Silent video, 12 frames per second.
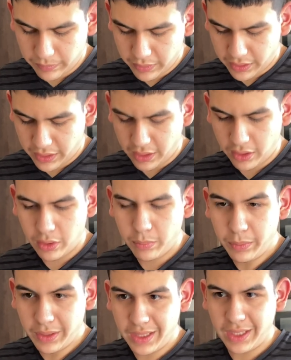you can't
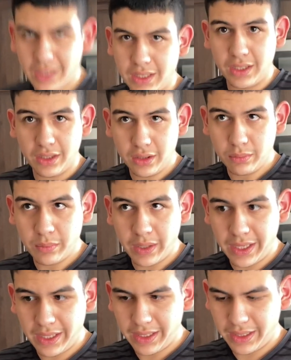open it, another
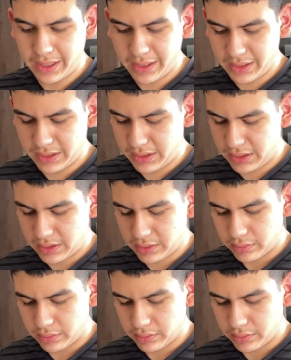way is